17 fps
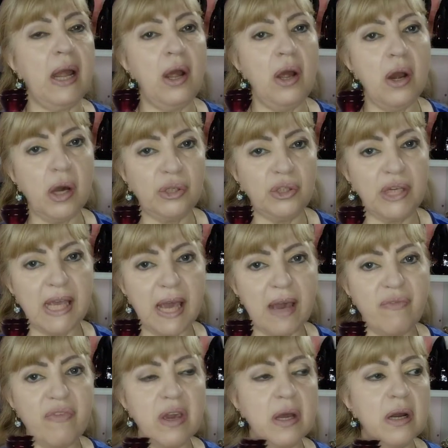a lot
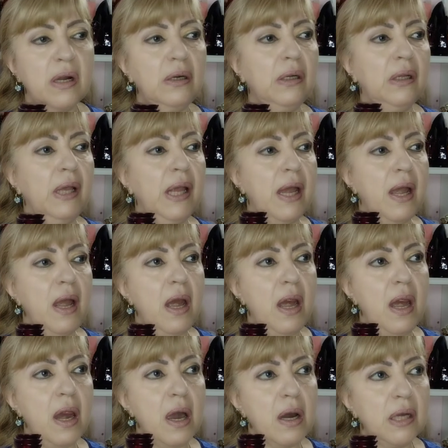heavier, a
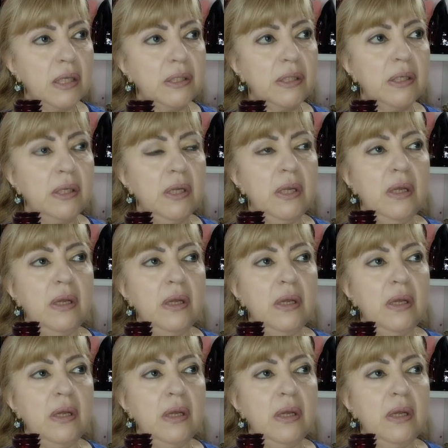lot